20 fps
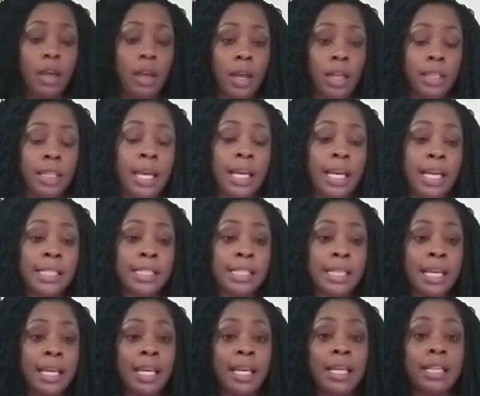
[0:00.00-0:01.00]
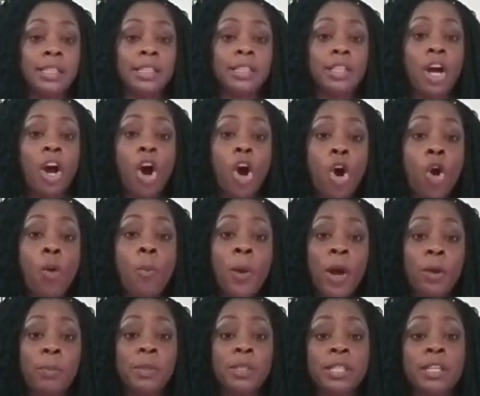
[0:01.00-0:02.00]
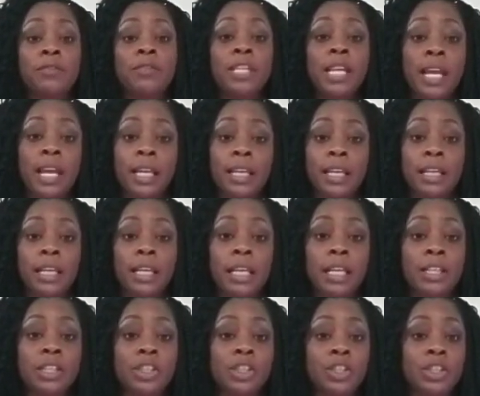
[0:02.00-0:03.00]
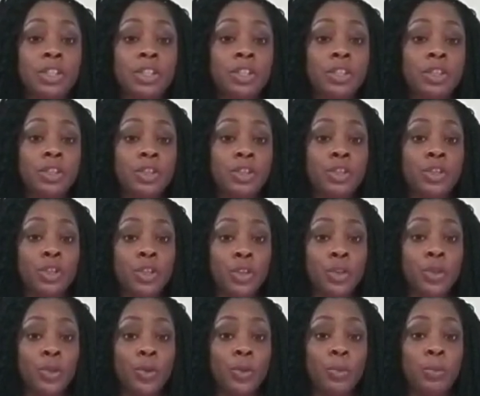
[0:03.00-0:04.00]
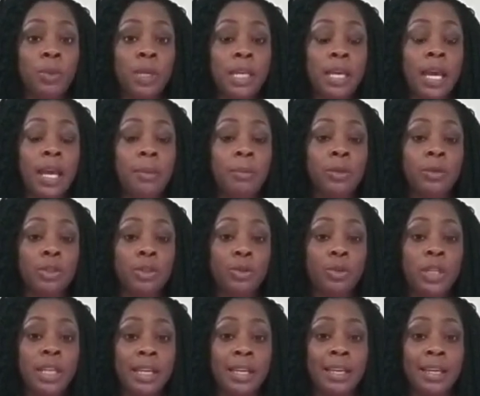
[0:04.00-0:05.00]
like I said, the whole purpose of dating is to be able to get